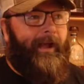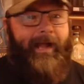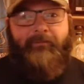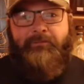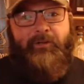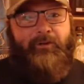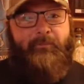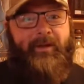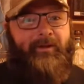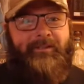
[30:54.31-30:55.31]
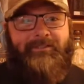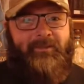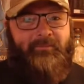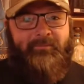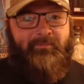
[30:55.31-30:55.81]
I've literally been on
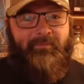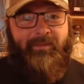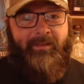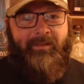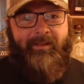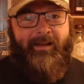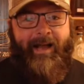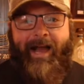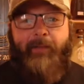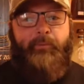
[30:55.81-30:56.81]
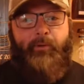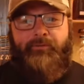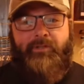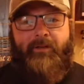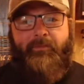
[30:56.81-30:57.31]
some high
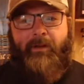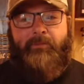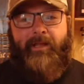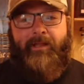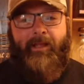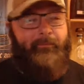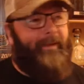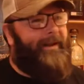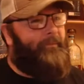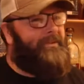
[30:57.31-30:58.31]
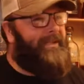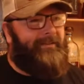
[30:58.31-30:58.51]
proof stuff and I'm like, man, what is